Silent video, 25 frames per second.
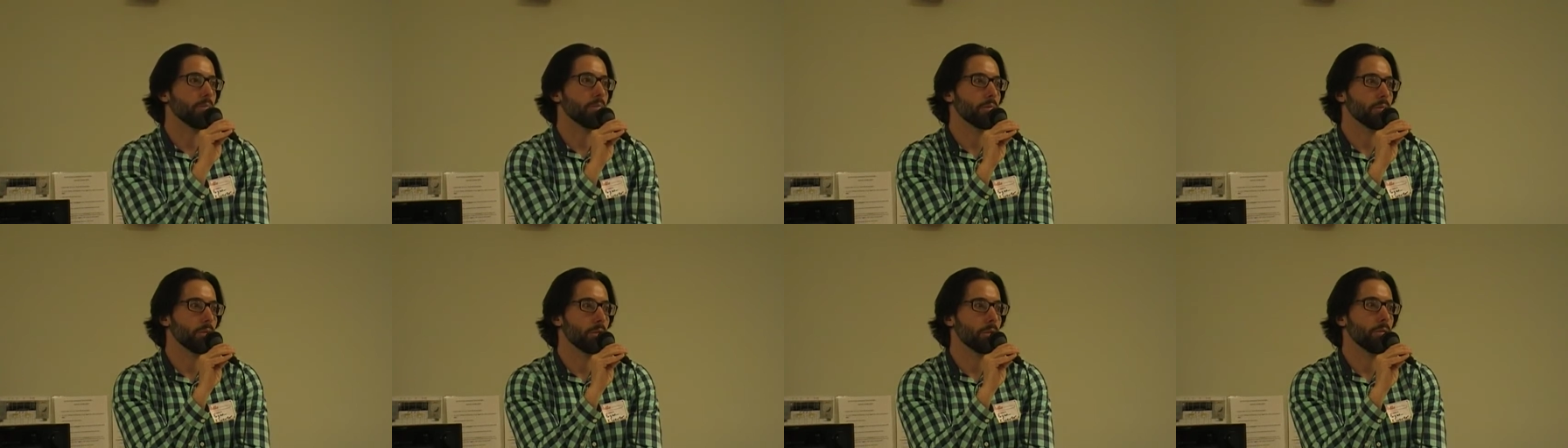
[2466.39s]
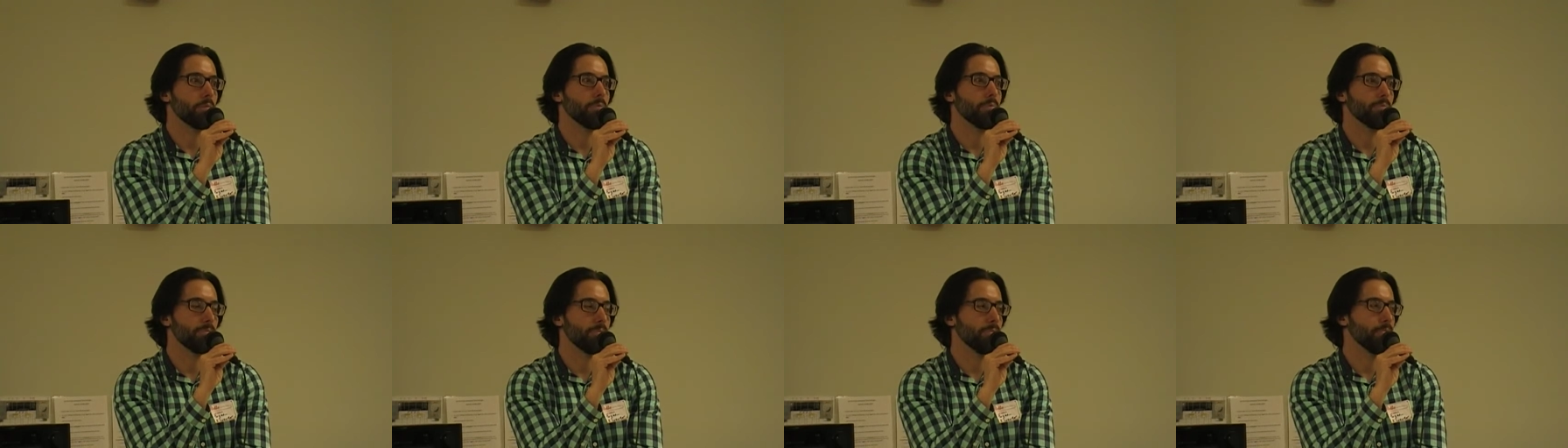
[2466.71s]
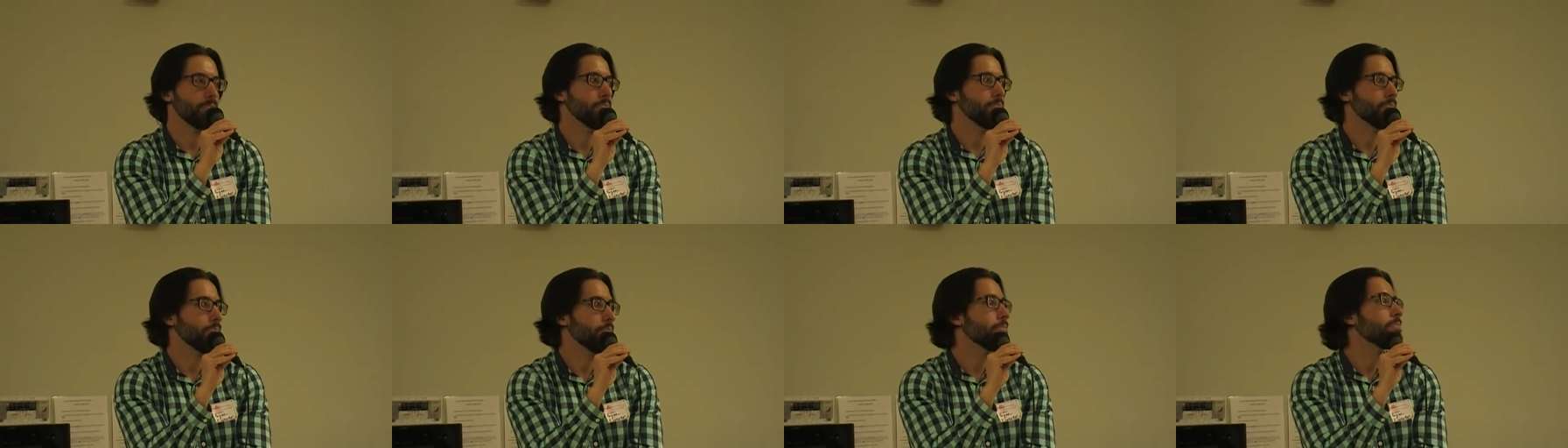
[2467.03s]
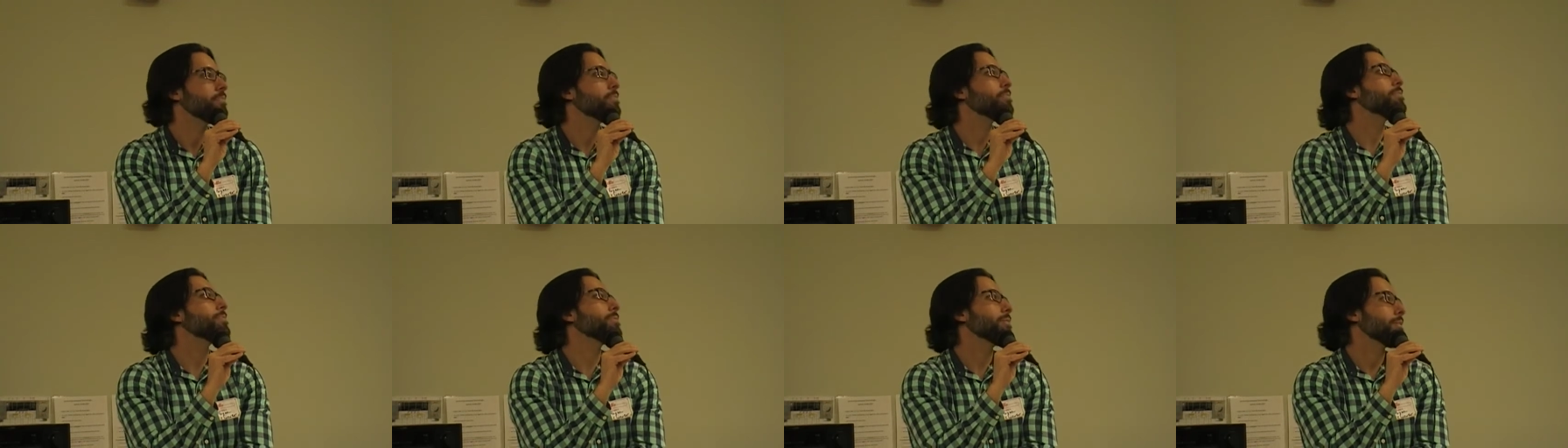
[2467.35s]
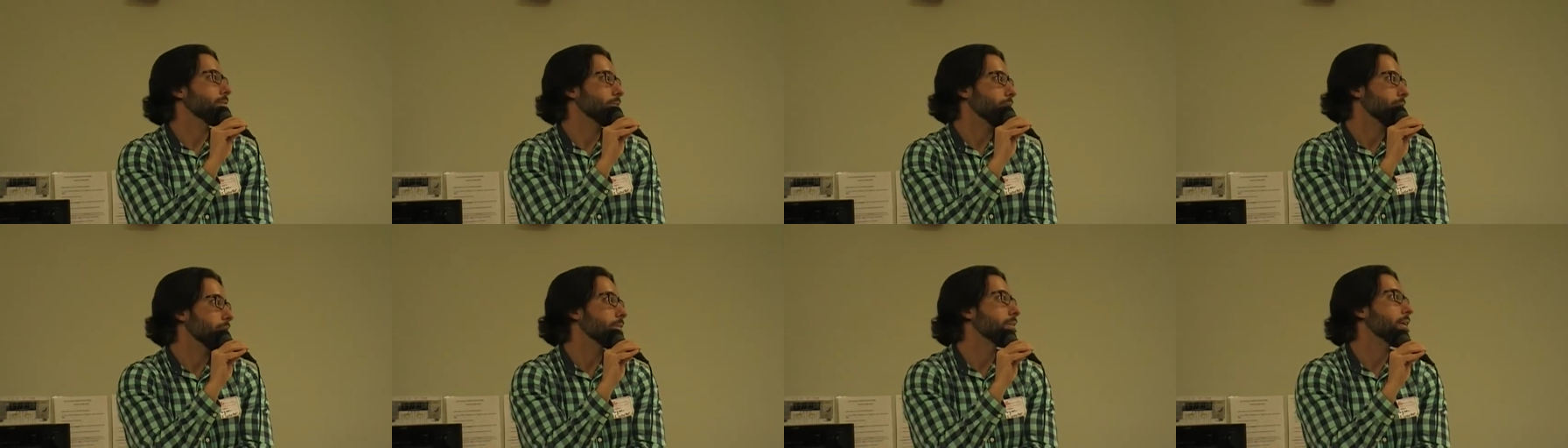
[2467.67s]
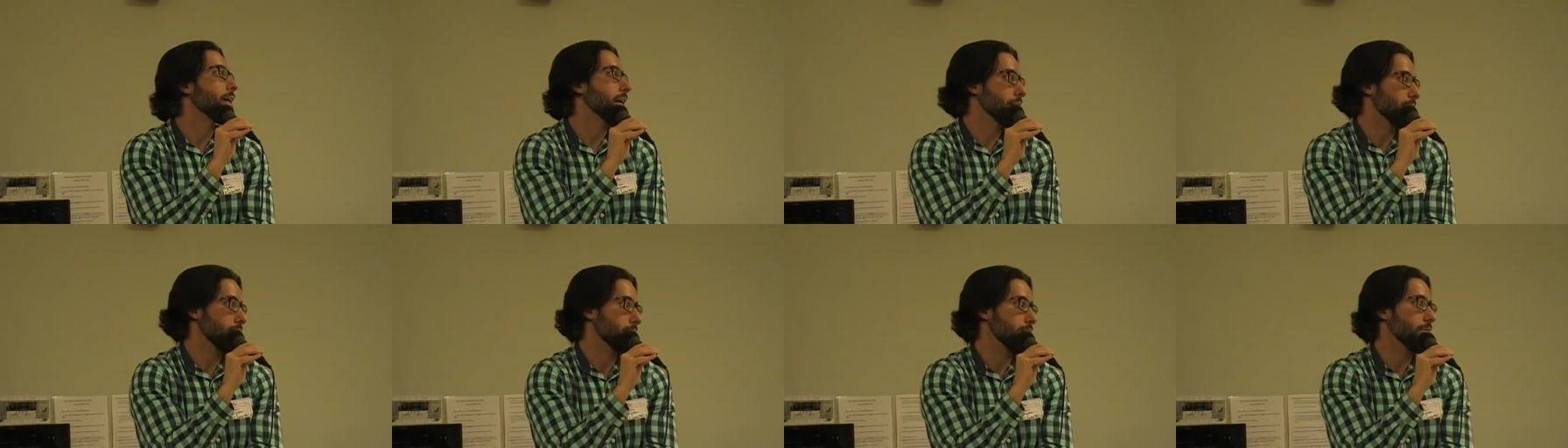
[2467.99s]
So,
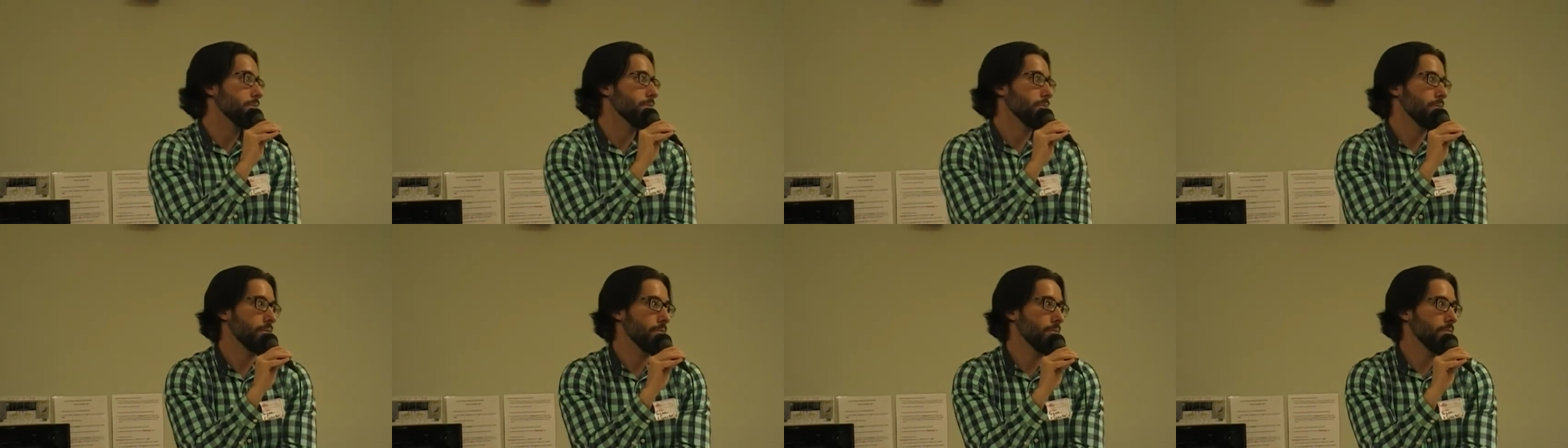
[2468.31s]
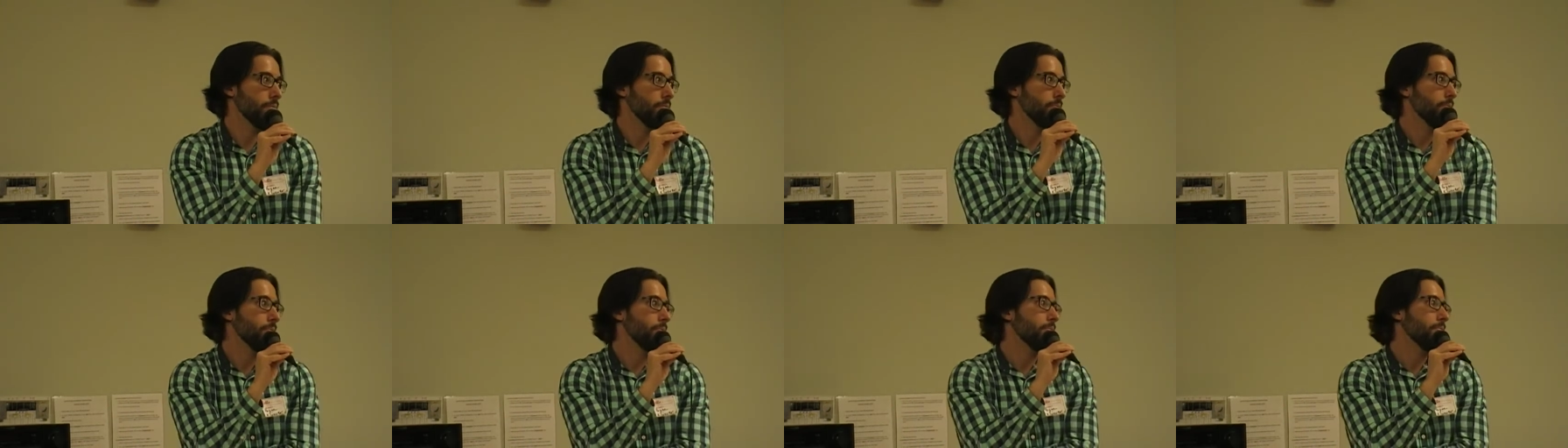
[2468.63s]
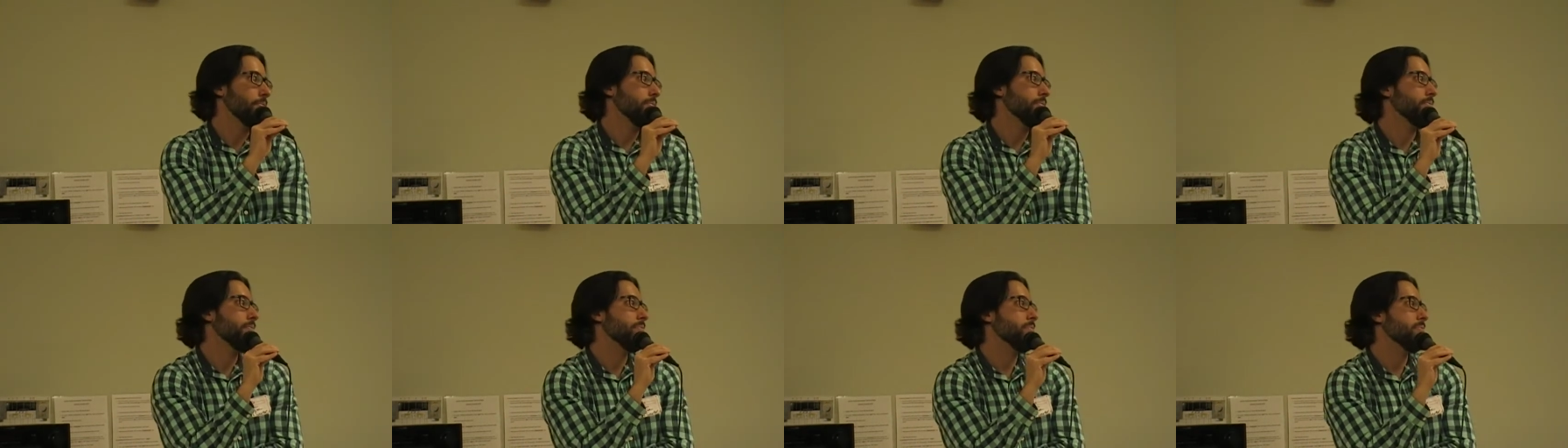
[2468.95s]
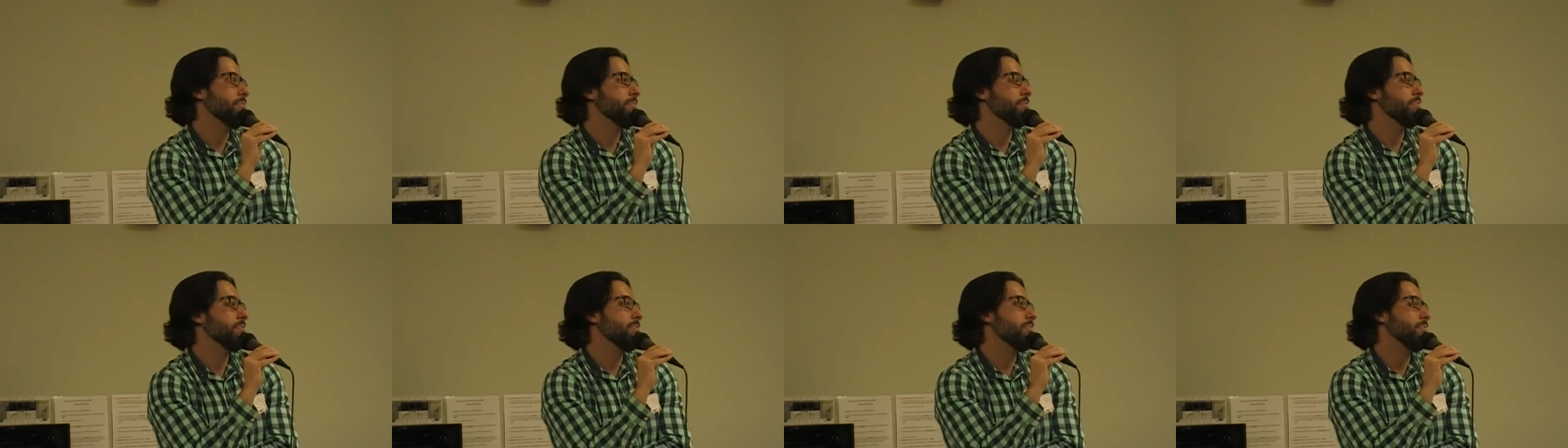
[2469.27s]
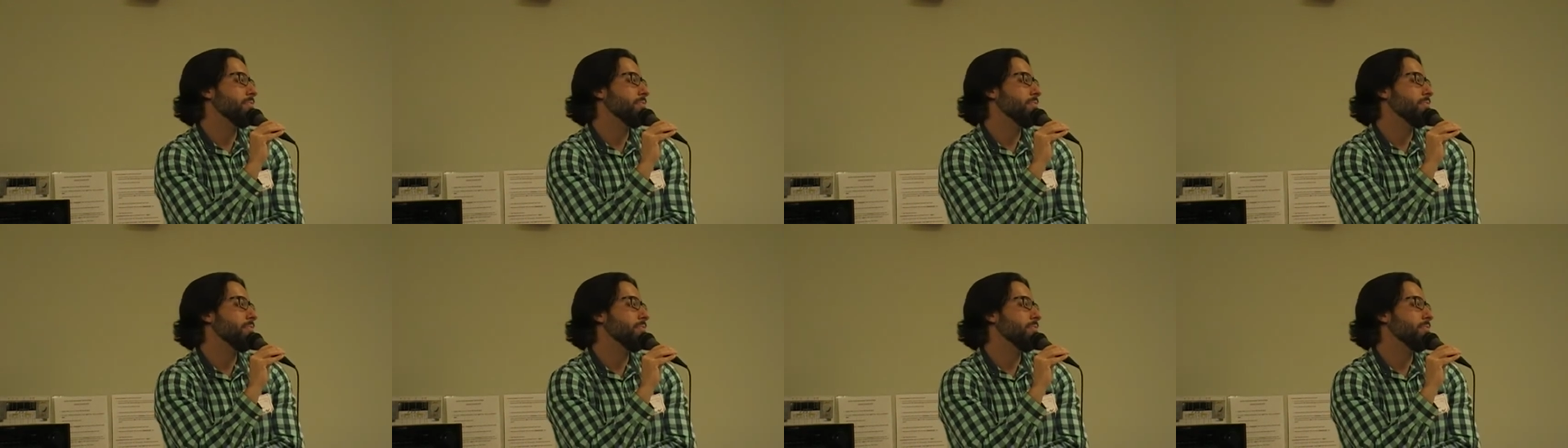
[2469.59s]
yes. What's the uh,